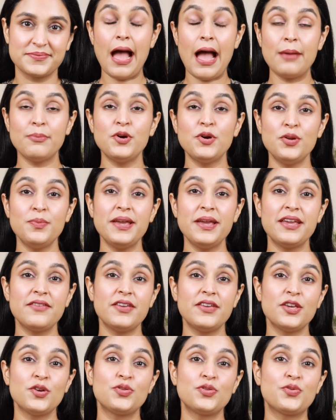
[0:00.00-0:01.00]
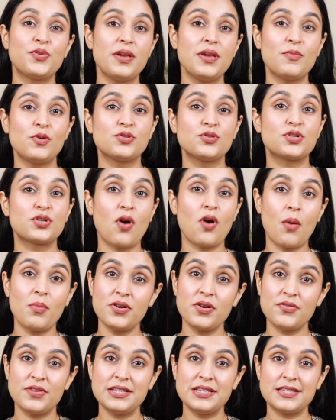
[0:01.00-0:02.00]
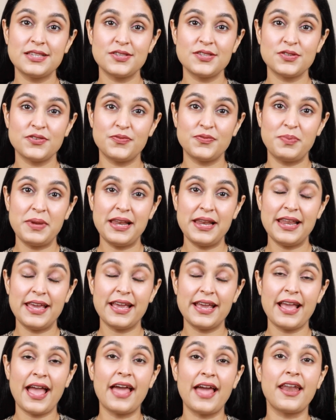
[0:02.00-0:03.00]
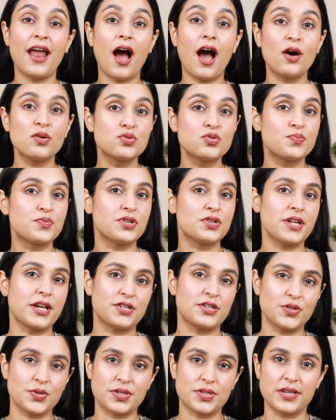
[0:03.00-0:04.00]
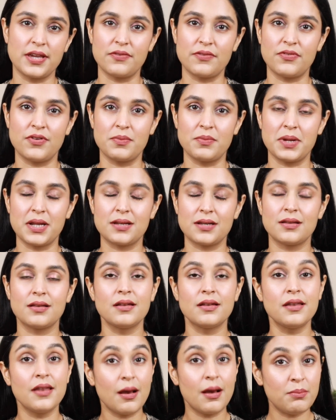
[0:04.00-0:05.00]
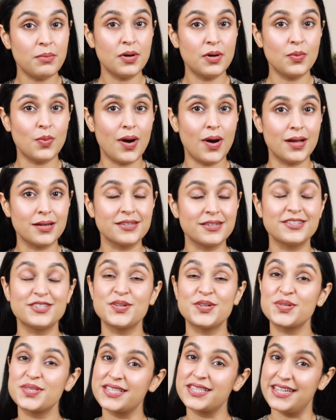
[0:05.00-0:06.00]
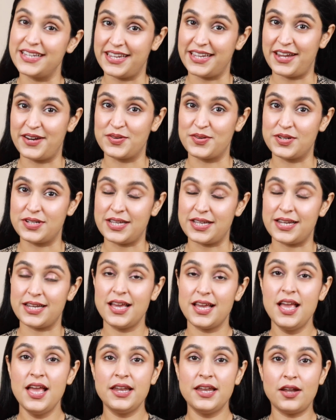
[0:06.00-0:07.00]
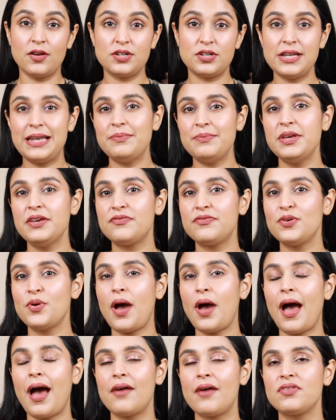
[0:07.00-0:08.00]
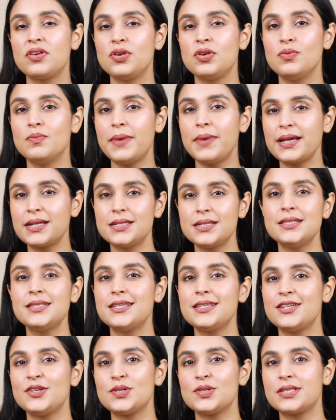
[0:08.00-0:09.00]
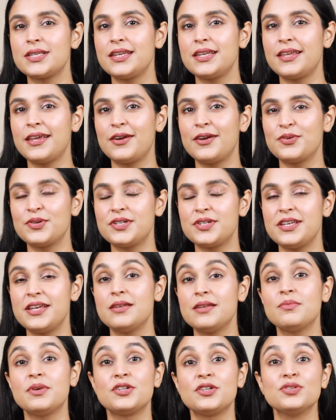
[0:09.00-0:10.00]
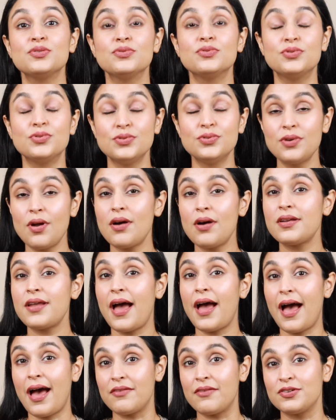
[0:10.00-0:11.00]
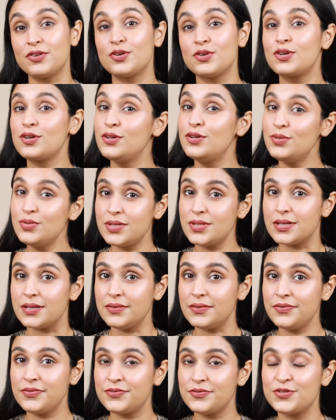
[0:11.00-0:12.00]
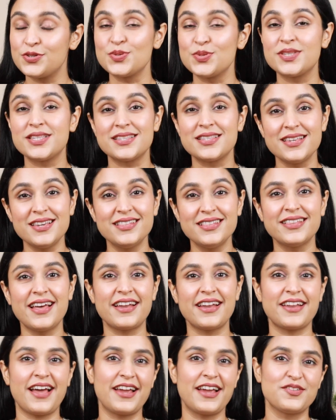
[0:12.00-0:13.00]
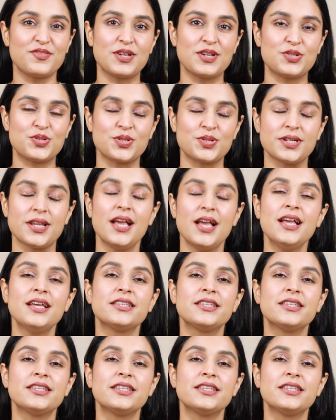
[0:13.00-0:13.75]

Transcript: I'm going to be giving you three most common reasons of peeling and how to protect your skin from it. Number one, your skincare routine. Now tell me if you have humectants in your skincare routine, but you do not have an occlusive to seal that hydration.